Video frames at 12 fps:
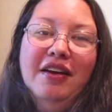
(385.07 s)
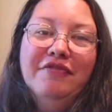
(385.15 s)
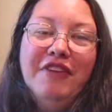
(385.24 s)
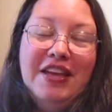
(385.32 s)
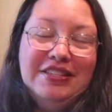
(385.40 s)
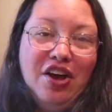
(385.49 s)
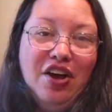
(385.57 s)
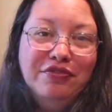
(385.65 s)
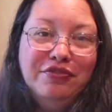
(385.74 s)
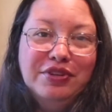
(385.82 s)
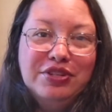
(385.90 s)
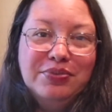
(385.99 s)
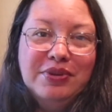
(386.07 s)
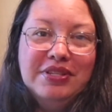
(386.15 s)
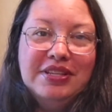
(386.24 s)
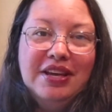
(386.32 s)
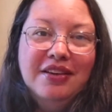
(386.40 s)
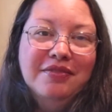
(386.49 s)
Face Off, which was
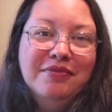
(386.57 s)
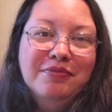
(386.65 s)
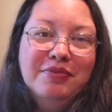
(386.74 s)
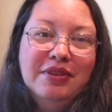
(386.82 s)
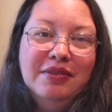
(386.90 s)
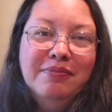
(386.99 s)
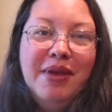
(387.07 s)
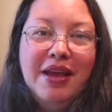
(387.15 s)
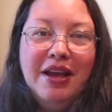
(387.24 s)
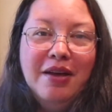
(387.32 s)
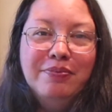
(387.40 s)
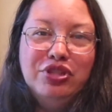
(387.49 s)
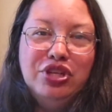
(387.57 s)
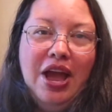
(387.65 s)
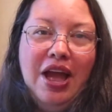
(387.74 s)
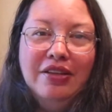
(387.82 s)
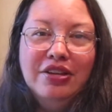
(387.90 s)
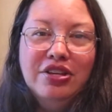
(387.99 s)
a makeup
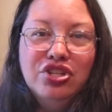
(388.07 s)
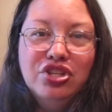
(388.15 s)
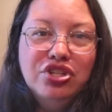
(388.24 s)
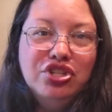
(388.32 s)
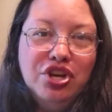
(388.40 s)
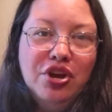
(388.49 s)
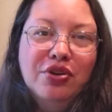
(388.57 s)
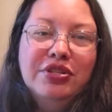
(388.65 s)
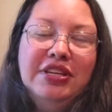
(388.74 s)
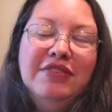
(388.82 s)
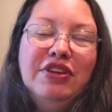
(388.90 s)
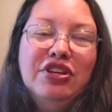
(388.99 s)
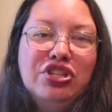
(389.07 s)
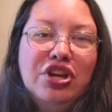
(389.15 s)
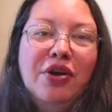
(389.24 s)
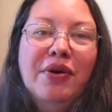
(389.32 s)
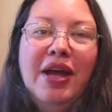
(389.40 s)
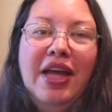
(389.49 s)
challenge show, TV
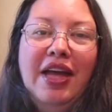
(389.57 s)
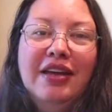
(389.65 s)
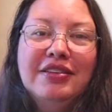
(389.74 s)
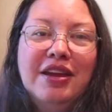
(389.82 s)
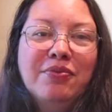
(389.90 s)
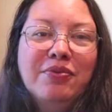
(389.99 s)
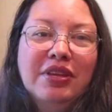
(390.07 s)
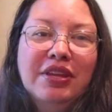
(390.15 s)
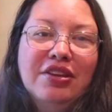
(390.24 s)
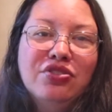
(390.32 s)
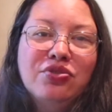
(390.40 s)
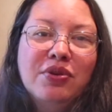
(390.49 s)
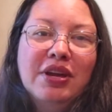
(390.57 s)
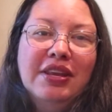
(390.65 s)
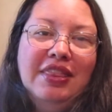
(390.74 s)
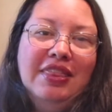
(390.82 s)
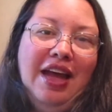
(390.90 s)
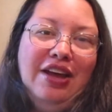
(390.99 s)
show, and I really enjoyed
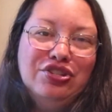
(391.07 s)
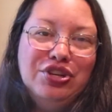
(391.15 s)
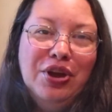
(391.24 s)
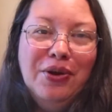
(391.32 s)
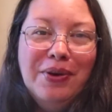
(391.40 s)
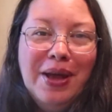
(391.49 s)
that show